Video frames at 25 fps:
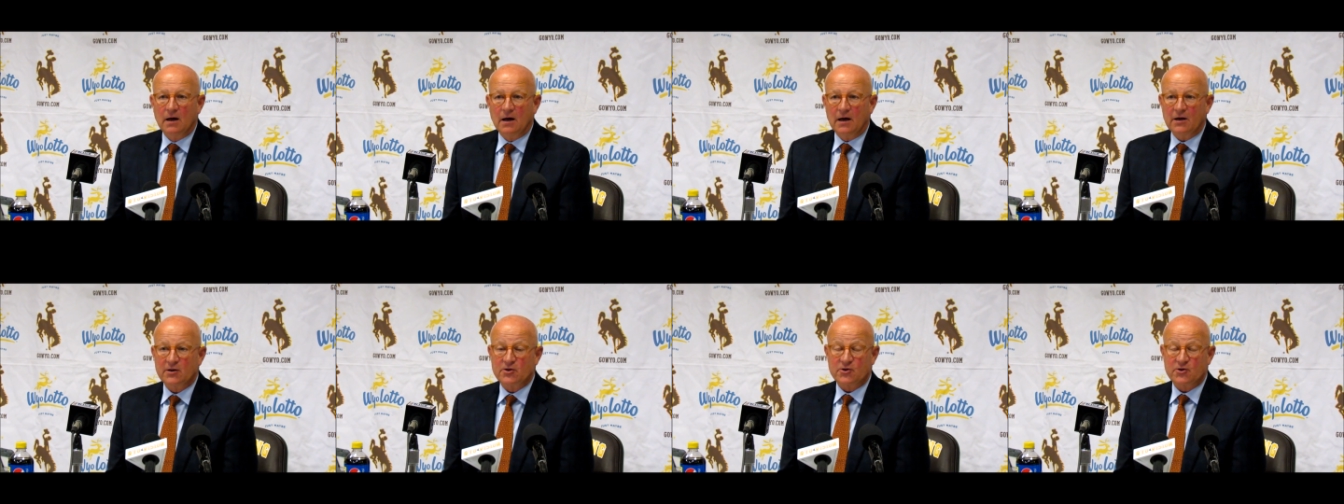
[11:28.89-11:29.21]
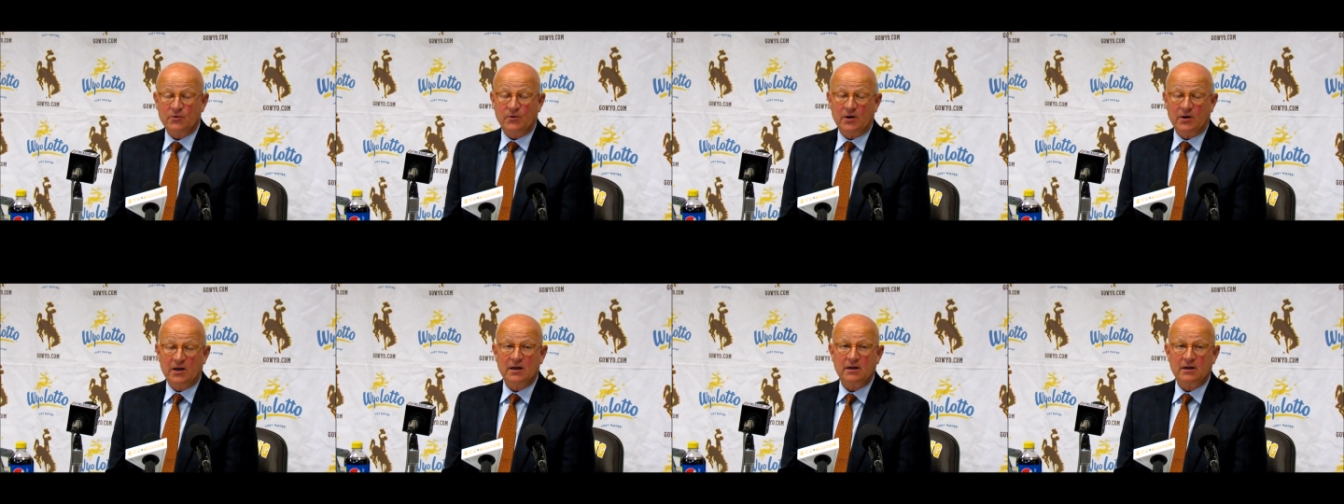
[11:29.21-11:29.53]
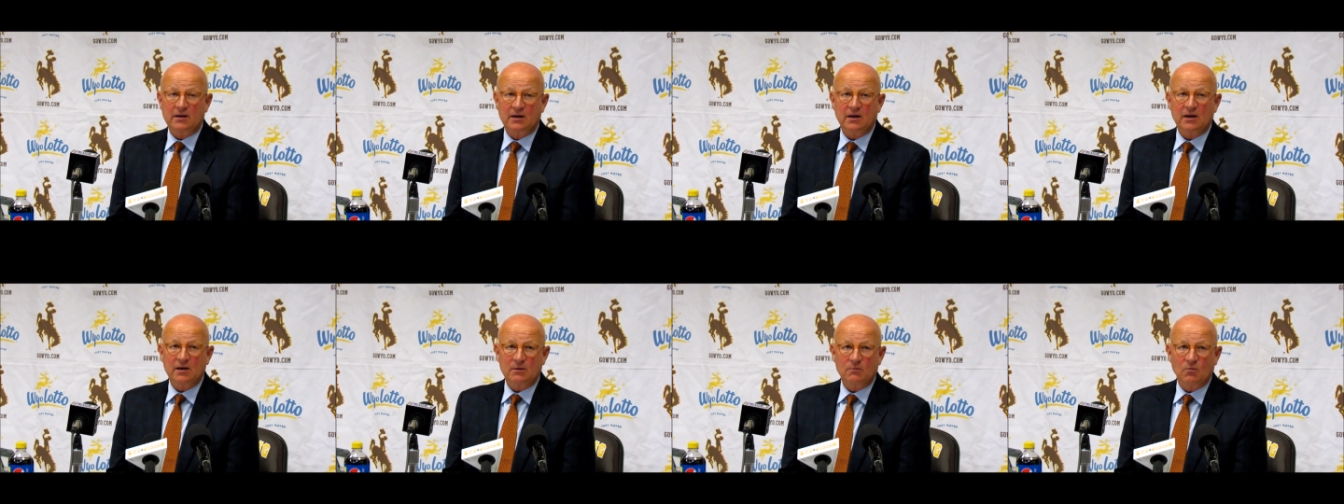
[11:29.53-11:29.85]
It's
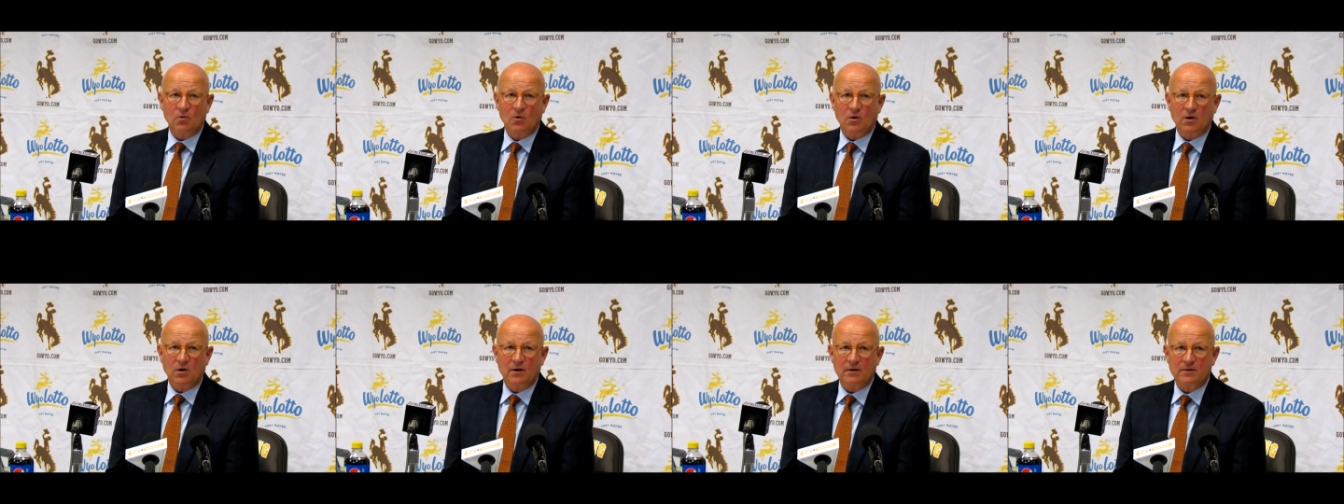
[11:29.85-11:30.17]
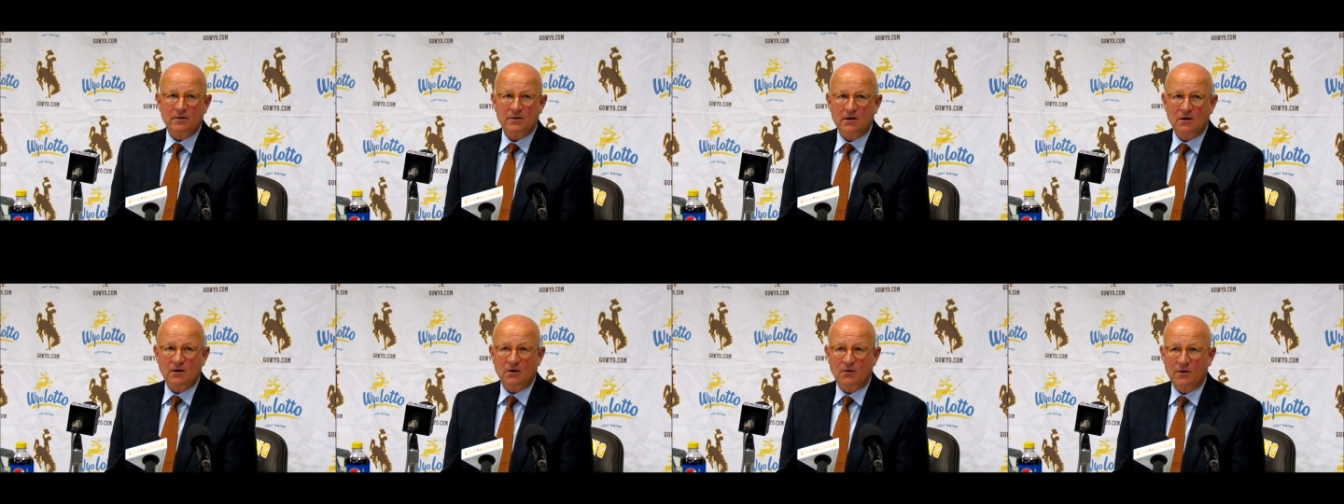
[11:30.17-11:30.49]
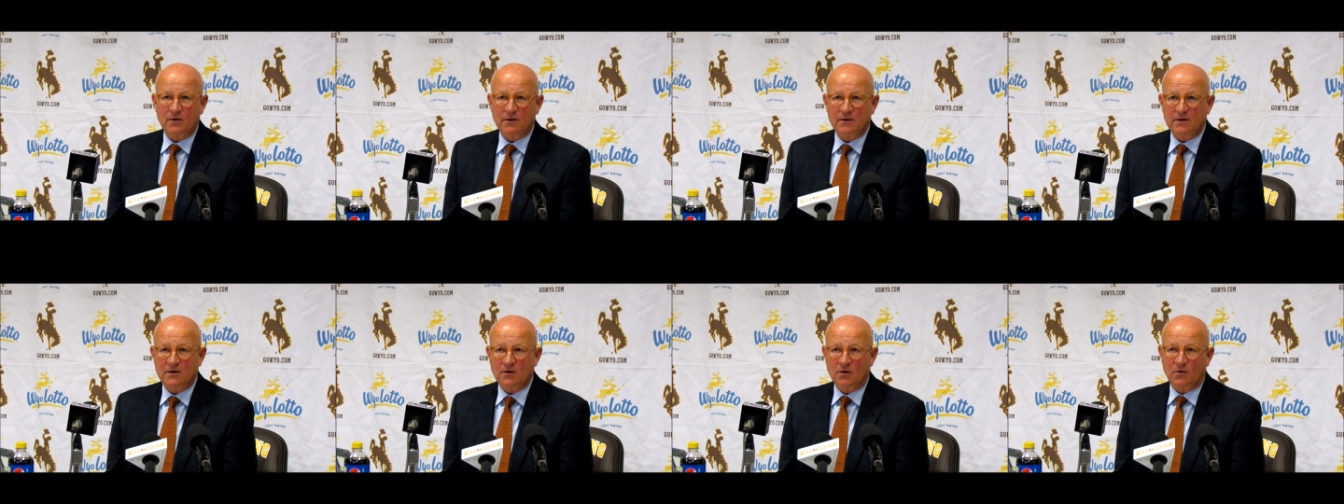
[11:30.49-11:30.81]
unique anymore. You
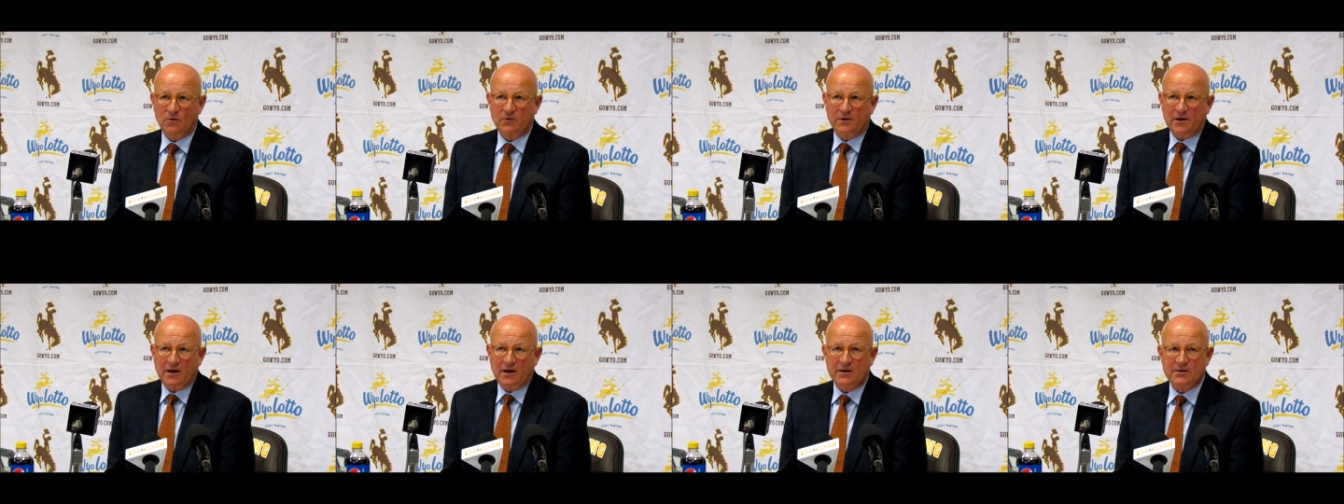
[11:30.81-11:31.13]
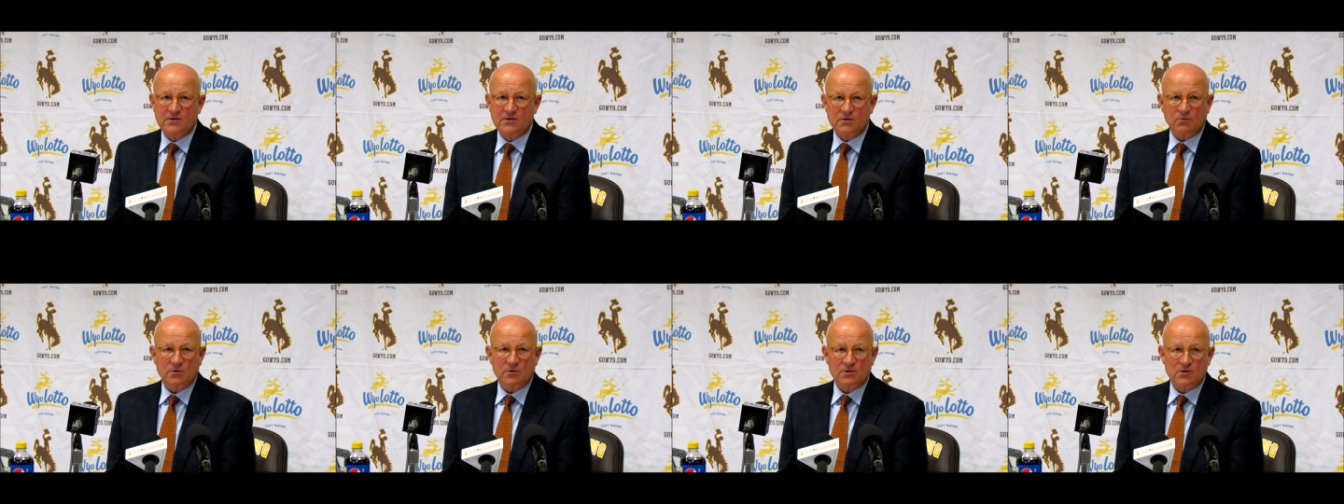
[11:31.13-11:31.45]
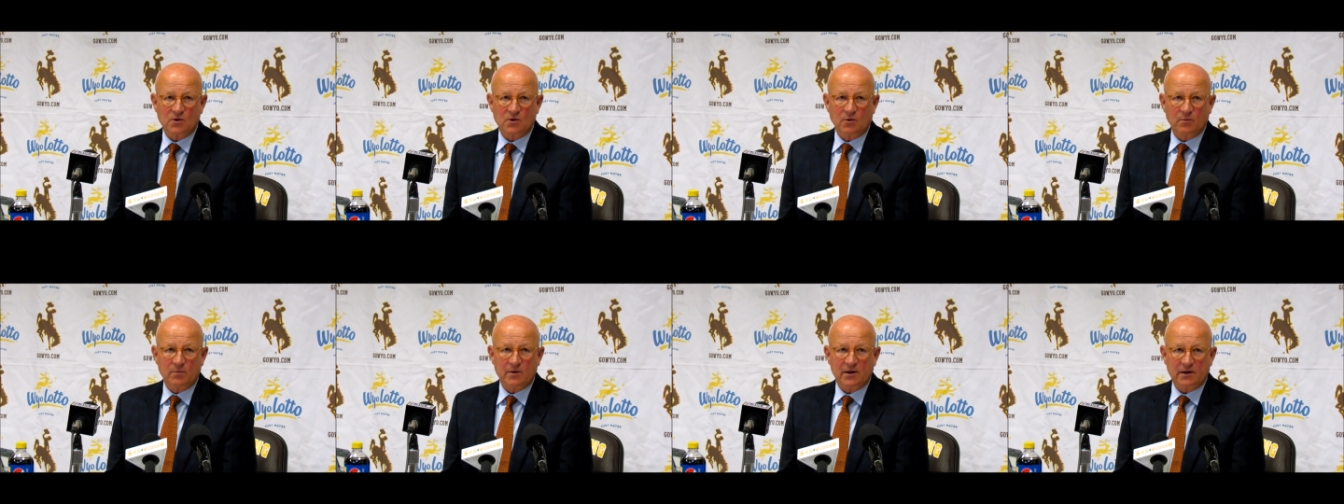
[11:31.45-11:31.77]
know, in the old days it
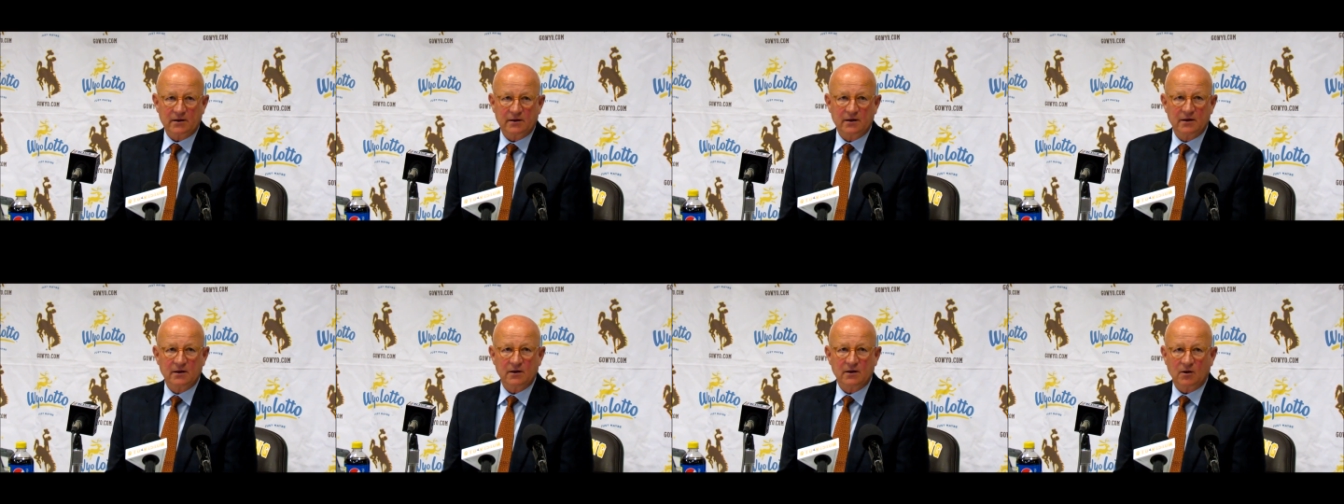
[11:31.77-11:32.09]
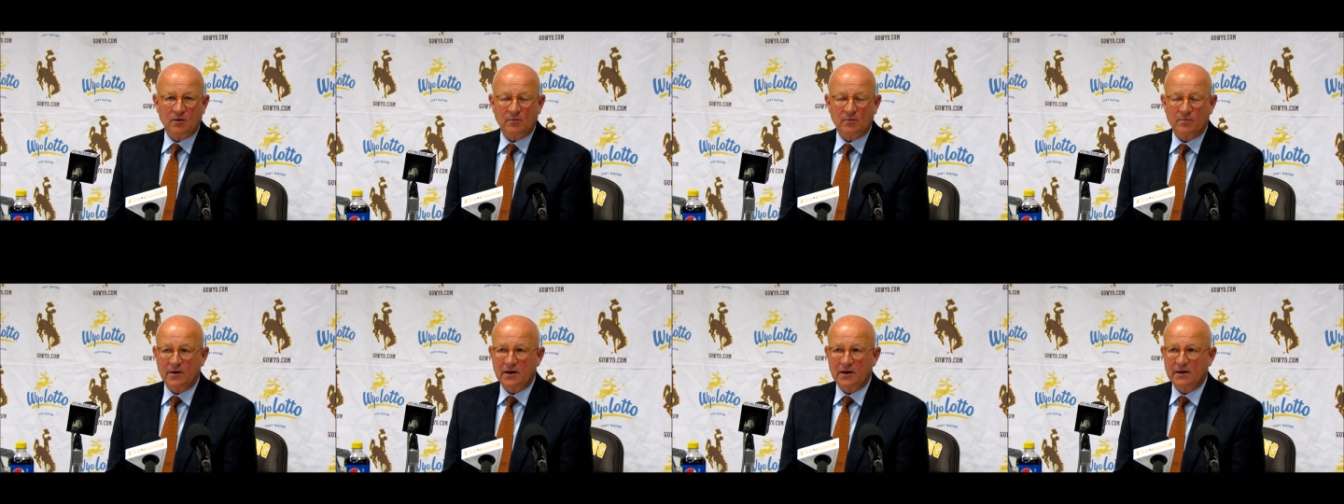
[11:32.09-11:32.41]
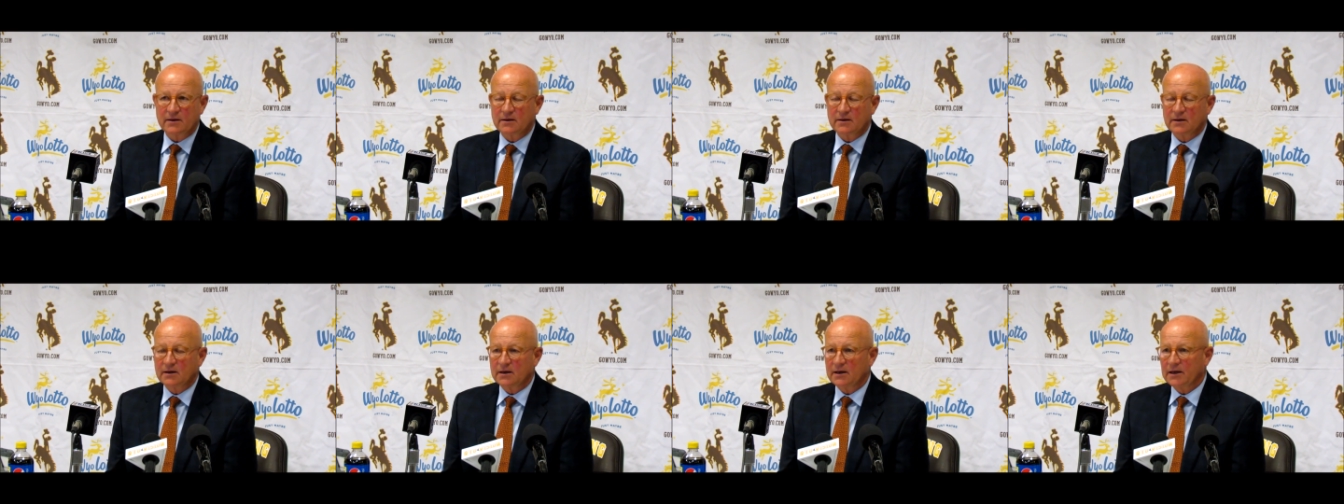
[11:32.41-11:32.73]
was no big deal. But